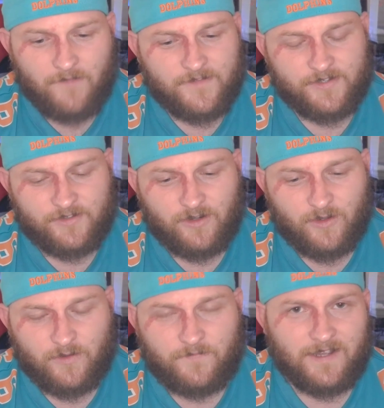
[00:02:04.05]
I've just got a
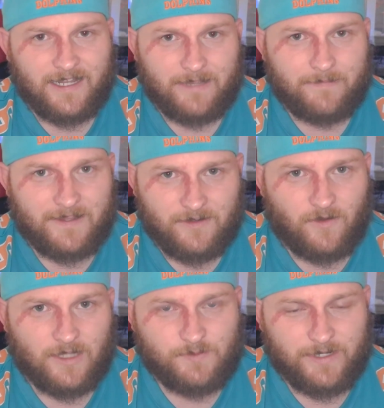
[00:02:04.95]
good feeling about the
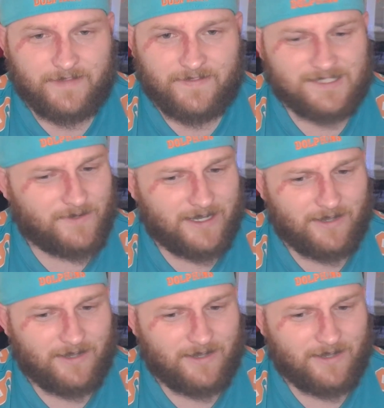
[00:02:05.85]
Knights winning this one,